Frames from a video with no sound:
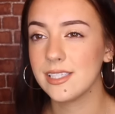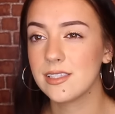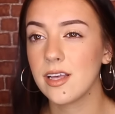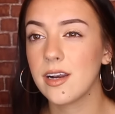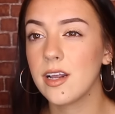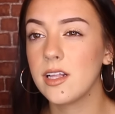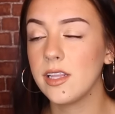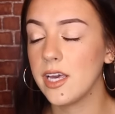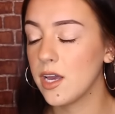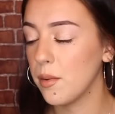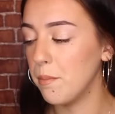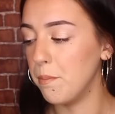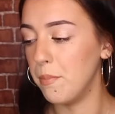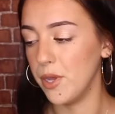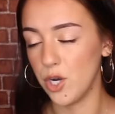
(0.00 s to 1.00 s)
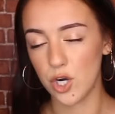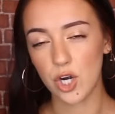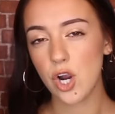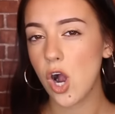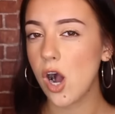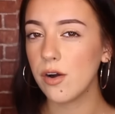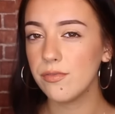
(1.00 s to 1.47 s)
It's not like a bitter
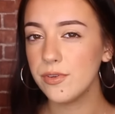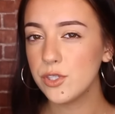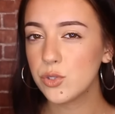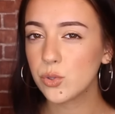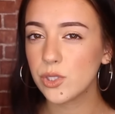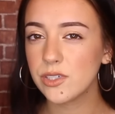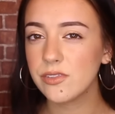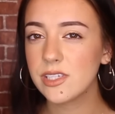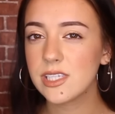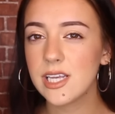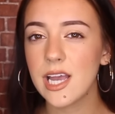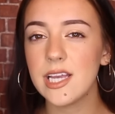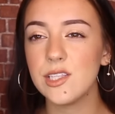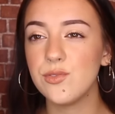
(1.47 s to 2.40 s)
coffee sort of a scent.